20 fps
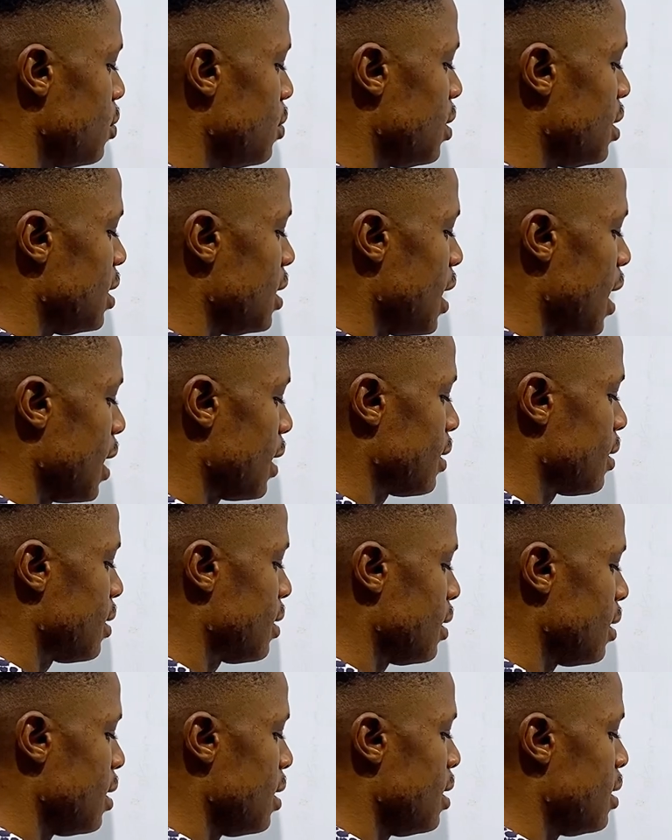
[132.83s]
dx
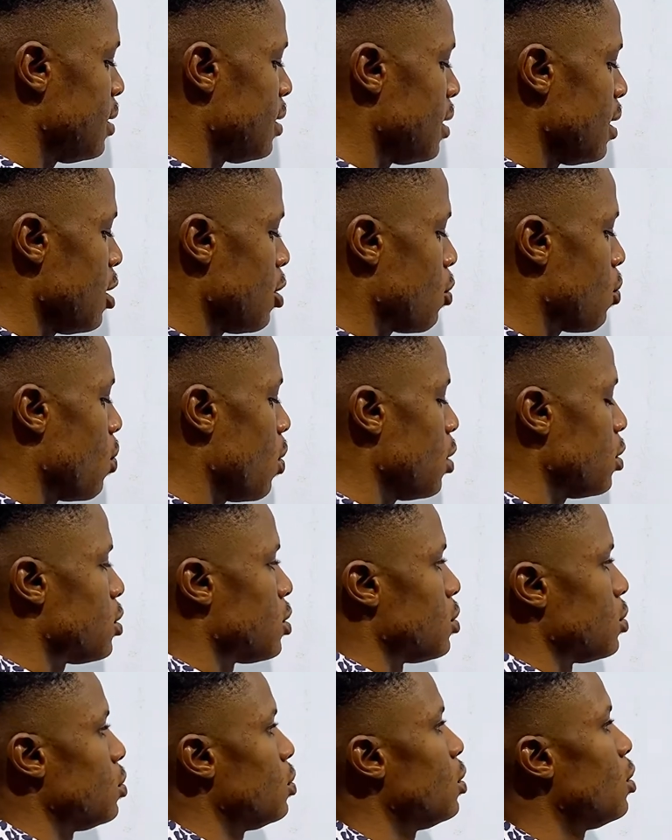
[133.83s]
is equal
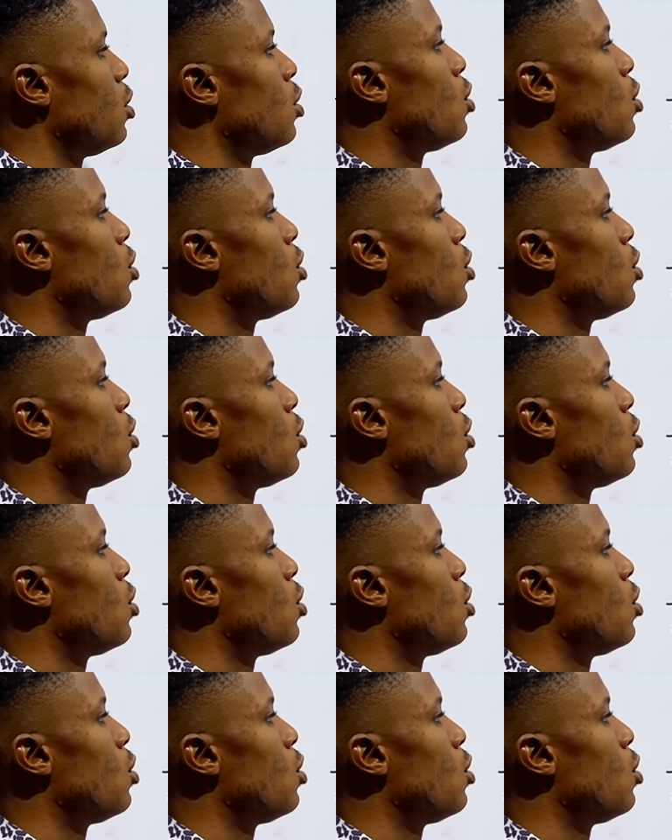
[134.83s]
to,